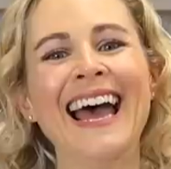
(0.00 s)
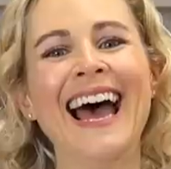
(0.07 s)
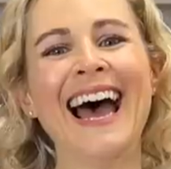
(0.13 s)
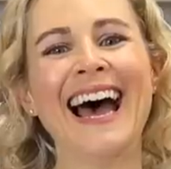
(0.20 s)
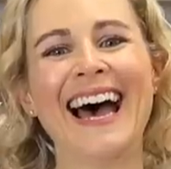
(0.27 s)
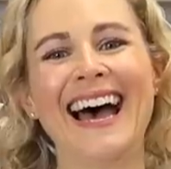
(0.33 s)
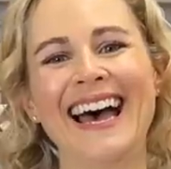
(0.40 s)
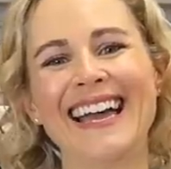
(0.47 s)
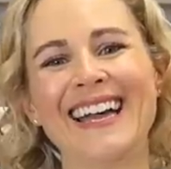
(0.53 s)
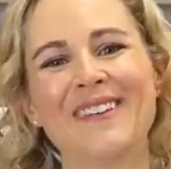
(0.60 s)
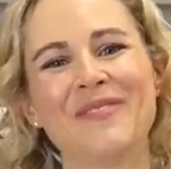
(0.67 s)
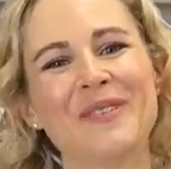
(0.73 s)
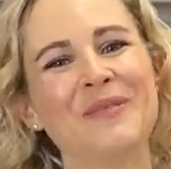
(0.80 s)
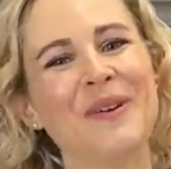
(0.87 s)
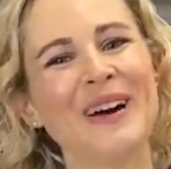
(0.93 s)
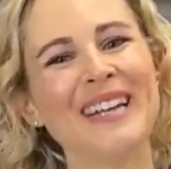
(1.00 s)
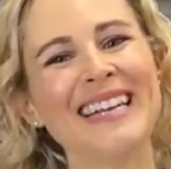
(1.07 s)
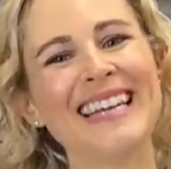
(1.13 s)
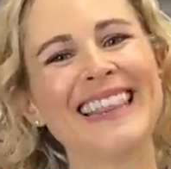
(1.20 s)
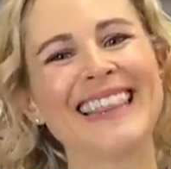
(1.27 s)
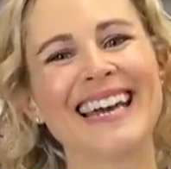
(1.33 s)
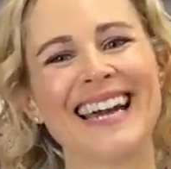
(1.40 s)
Hi everyone,
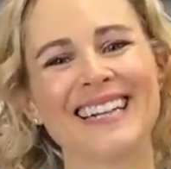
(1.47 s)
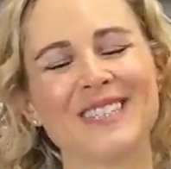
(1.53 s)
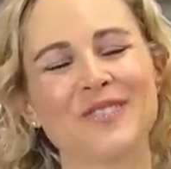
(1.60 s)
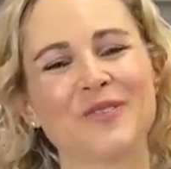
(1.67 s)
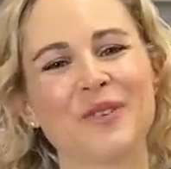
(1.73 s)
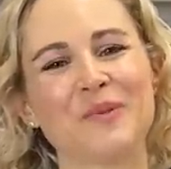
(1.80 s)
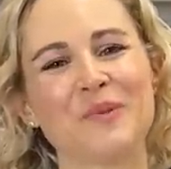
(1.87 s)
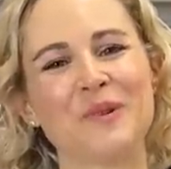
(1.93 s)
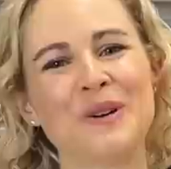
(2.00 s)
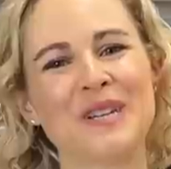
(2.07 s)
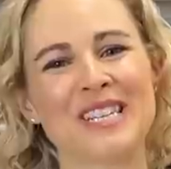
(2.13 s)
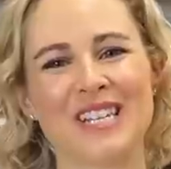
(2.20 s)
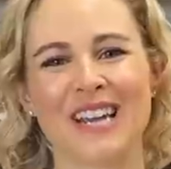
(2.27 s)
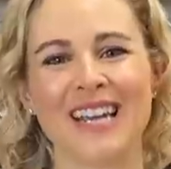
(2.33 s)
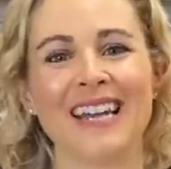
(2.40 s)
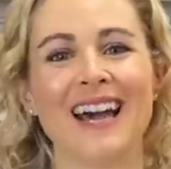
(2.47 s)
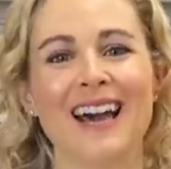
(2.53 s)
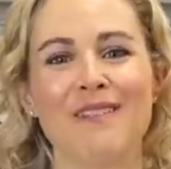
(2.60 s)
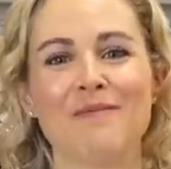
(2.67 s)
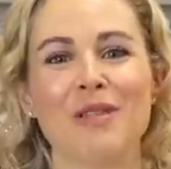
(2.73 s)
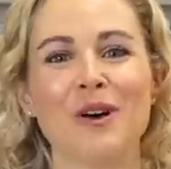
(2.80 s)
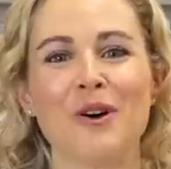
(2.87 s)
thanks for watching.
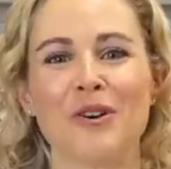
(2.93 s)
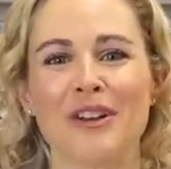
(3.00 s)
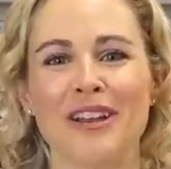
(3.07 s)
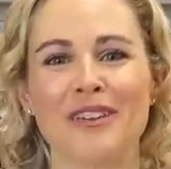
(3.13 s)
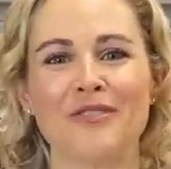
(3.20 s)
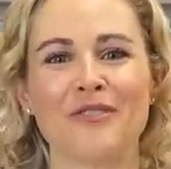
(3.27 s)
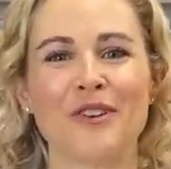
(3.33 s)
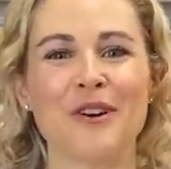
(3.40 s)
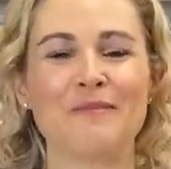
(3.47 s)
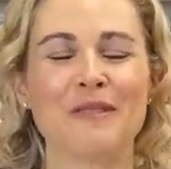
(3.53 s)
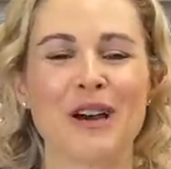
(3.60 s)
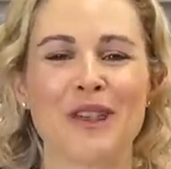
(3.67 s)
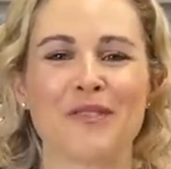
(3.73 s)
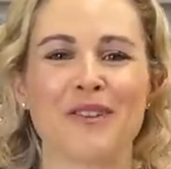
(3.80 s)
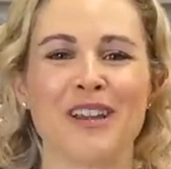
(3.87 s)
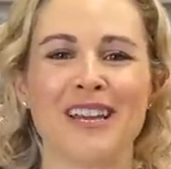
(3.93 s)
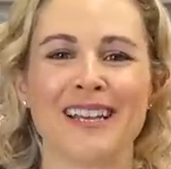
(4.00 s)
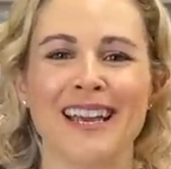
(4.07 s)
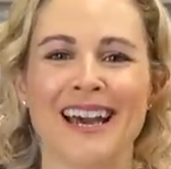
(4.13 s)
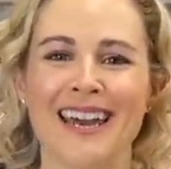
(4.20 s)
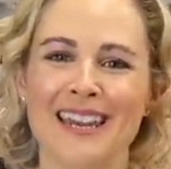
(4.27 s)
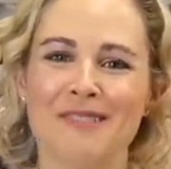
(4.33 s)
I'm Lauren from Guthrie and
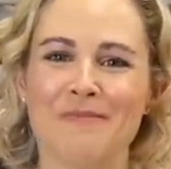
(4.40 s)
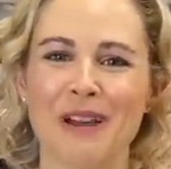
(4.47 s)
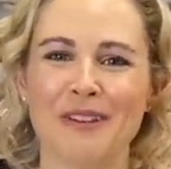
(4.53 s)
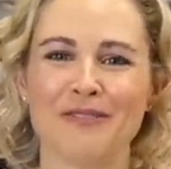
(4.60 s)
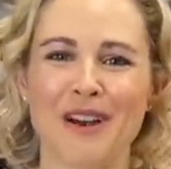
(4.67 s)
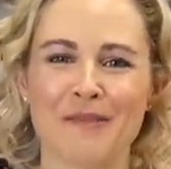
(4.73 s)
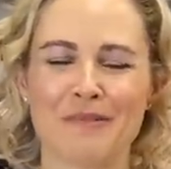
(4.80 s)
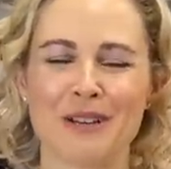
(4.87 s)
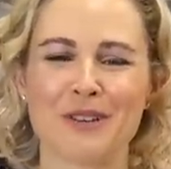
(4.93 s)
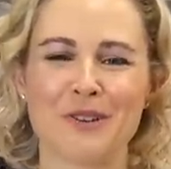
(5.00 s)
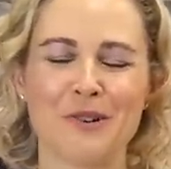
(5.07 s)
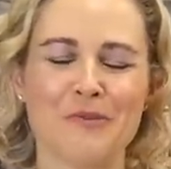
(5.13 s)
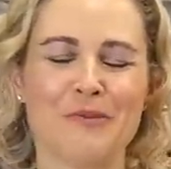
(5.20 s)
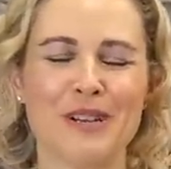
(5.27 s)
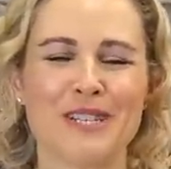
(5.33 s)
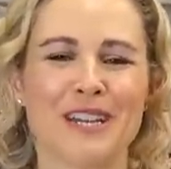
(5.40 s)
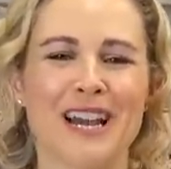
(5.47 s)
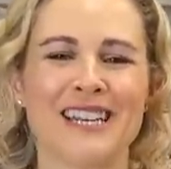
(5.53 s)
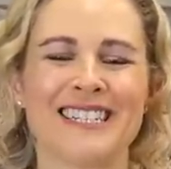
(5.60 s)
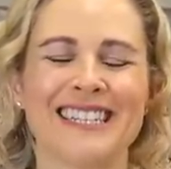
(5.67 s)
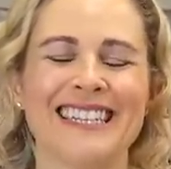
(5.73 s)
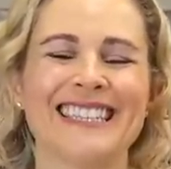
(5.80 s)
Ganny, my fabric shop, which
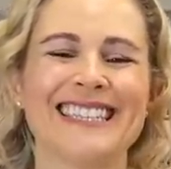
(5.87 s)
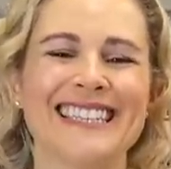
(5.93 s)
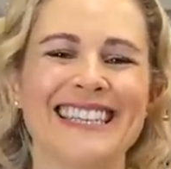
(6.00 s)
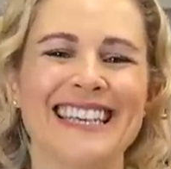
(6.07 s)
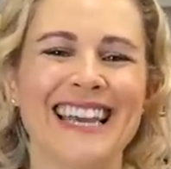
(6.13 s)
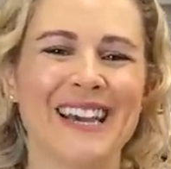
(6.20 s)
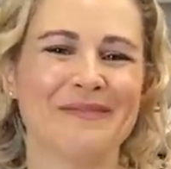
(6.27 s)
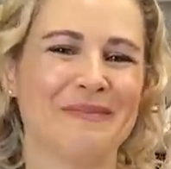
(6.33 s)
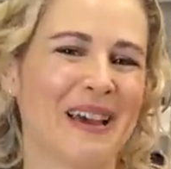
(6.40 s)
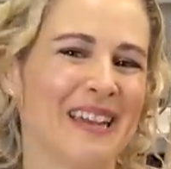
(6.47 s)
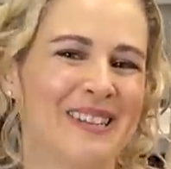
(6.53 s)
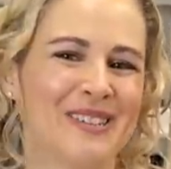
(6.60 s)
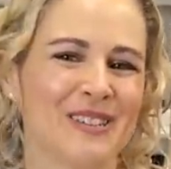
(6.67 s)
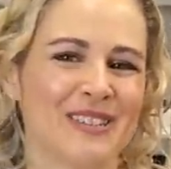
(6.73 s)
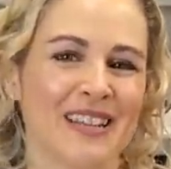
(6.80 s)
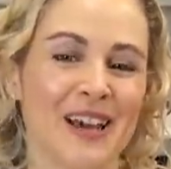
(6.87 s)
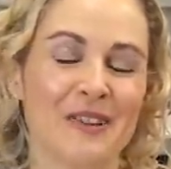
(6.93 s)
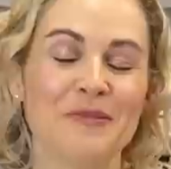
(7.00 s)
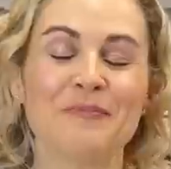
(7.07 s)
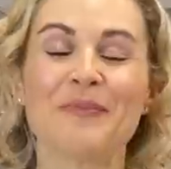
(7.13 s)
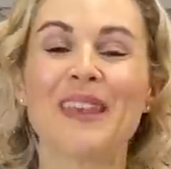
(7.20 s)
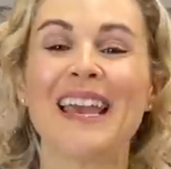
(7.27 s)
as you can see, I'm in just
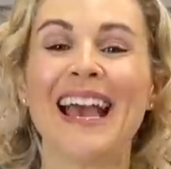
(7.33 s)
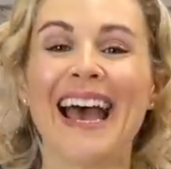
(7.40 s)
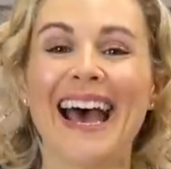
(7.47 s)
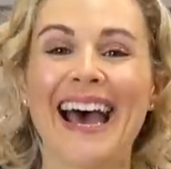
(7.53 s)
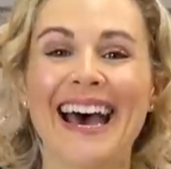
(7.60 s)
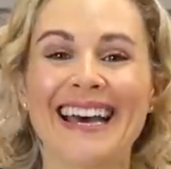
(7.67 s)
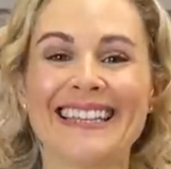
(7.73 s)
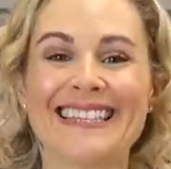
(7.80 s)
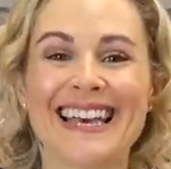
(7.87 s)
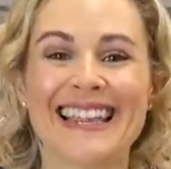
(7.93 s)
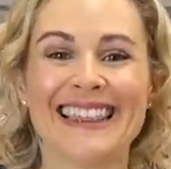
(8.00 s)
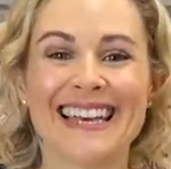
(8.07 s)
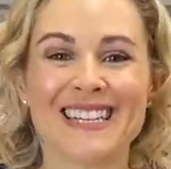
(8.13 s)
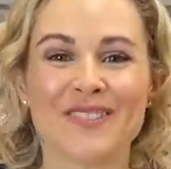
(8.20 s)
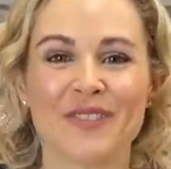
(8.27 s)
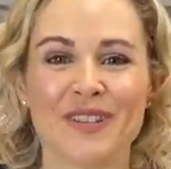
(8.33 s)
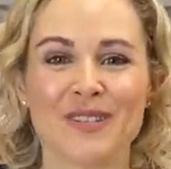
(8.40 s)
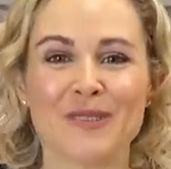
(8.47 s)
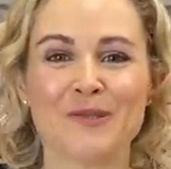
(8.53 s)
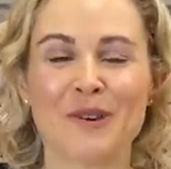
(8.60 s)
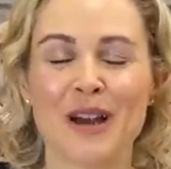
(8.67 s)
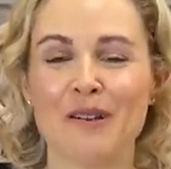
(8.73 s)
now. And in this
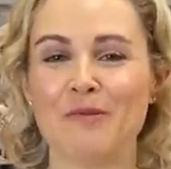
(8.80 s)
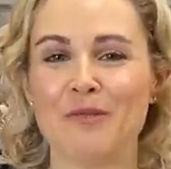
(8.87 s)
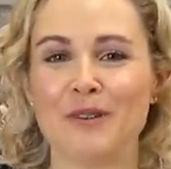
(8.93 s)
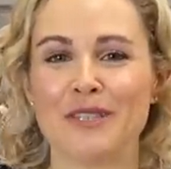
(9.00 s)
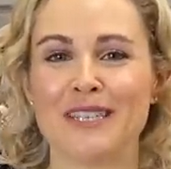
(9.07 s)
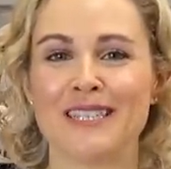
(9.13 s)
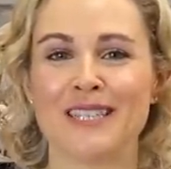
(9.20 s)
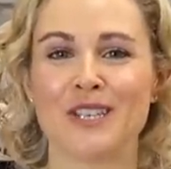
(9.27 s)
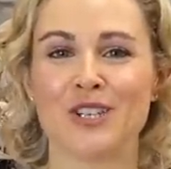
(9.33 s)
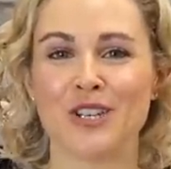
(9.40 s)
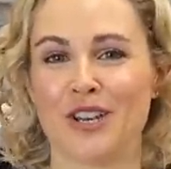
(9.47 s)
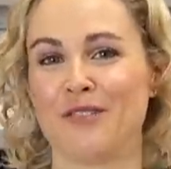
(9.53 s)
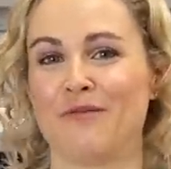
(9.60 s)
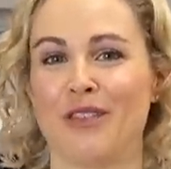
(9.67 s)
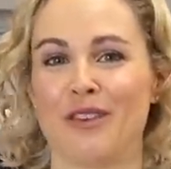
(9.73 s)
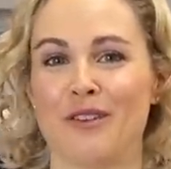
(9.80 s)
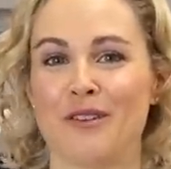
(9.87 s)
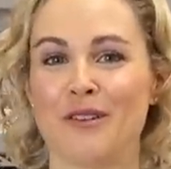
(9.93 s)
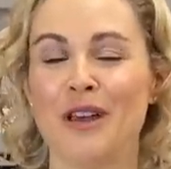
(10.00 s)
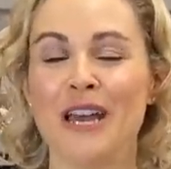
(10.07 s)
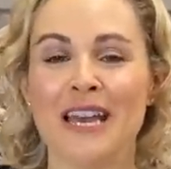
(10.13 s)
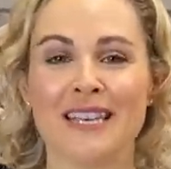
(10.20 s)
video, I wanted to share with
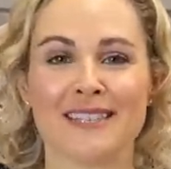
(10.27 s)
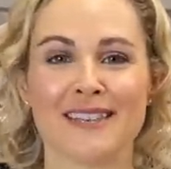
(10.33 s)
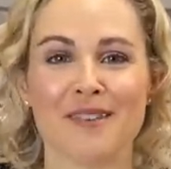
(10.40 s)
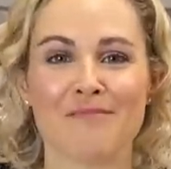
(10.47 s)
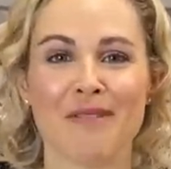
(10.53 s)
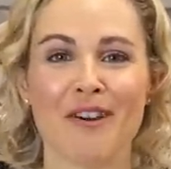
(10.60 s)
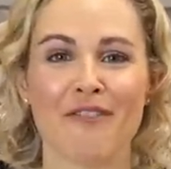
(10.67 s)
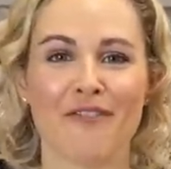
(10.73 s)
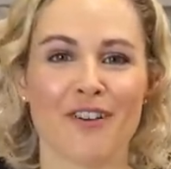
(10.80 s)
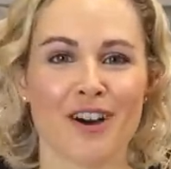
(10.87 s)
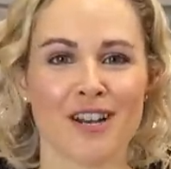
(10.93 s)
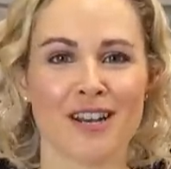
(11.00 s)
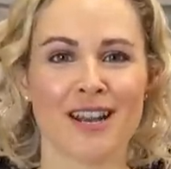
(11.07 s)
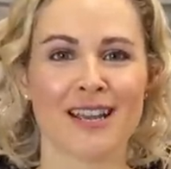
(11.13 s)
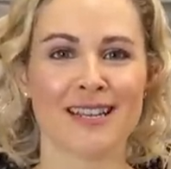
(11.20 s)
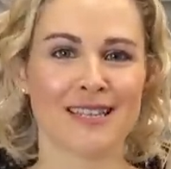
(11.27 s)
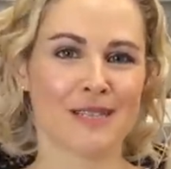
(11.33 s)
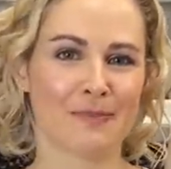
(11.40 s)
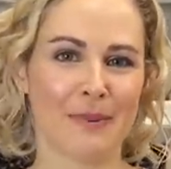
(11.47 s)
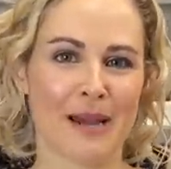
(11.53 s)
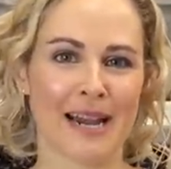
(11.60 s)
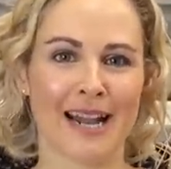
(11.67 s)
you some fun,
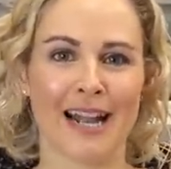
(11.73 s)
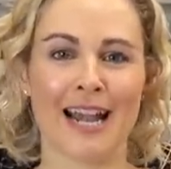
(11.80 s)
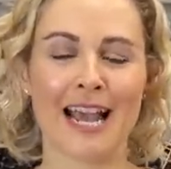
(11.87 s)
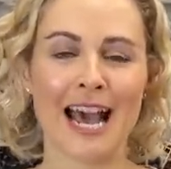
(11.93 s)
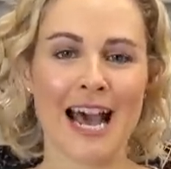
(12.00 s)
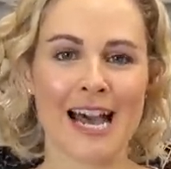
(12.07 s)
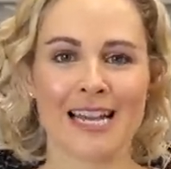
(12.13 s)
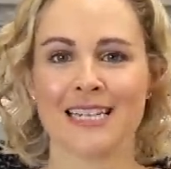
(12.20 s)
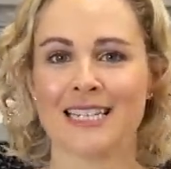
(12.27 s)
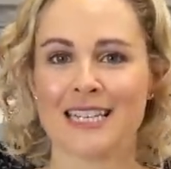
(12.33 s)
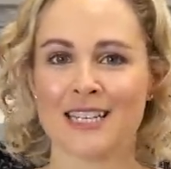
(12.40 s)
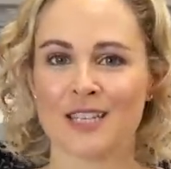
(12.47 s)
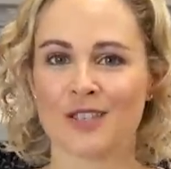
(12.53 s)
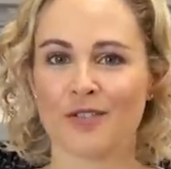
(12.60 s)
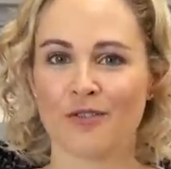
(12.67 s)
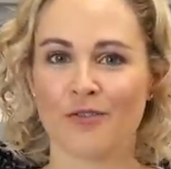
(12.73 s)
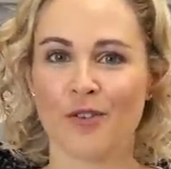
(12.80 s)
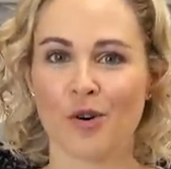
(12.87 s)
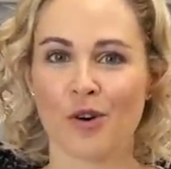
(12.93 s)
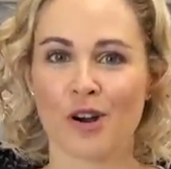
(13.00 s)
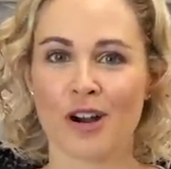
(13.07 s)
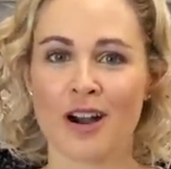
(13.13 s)
inspiring ideas
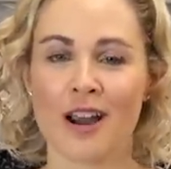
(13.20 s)
for